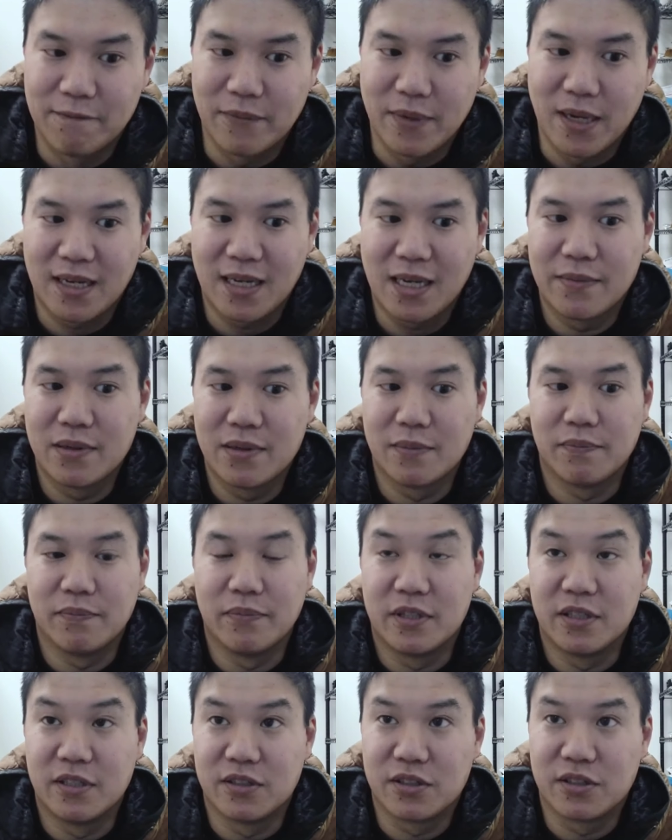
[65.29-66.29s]
I came
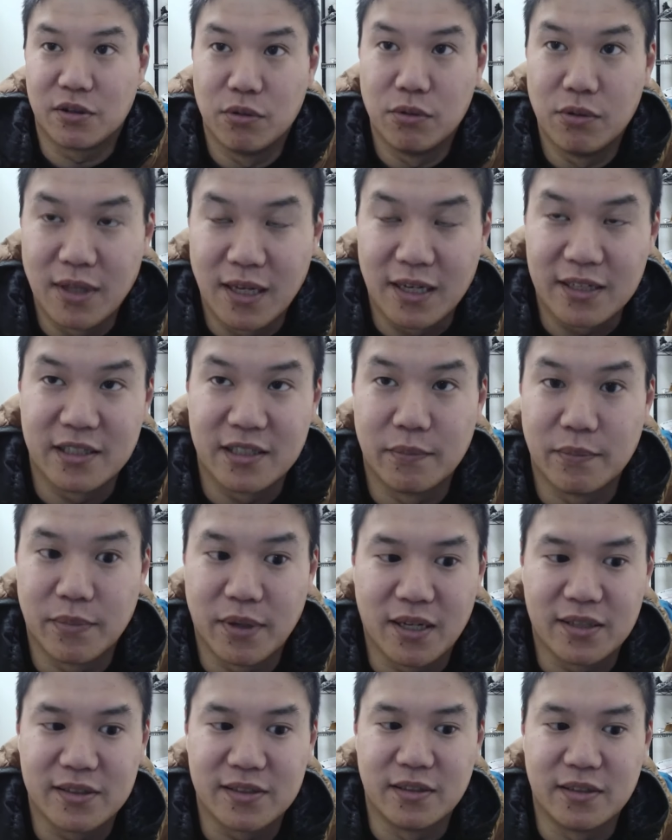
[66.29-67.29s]
to school actually in
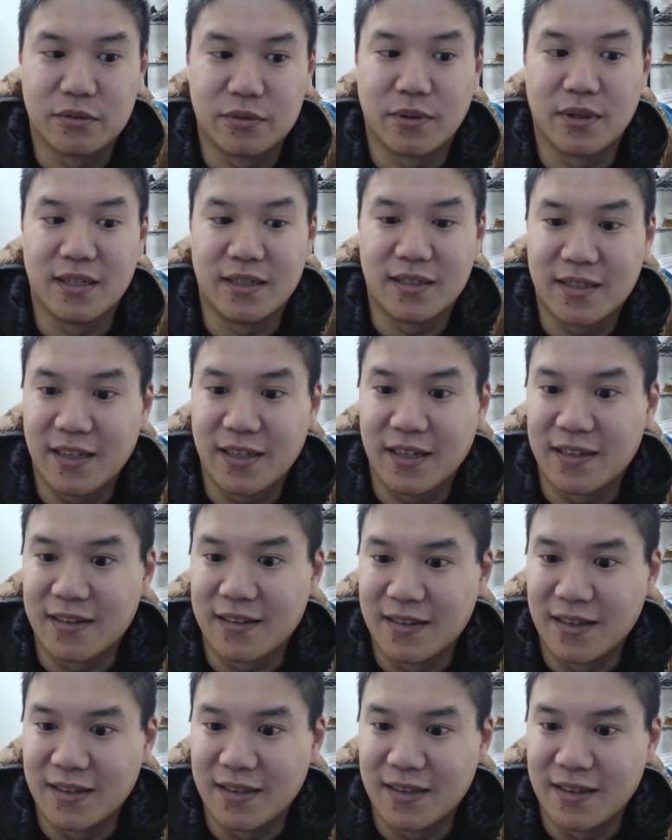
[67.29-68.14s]
Boston in 2010,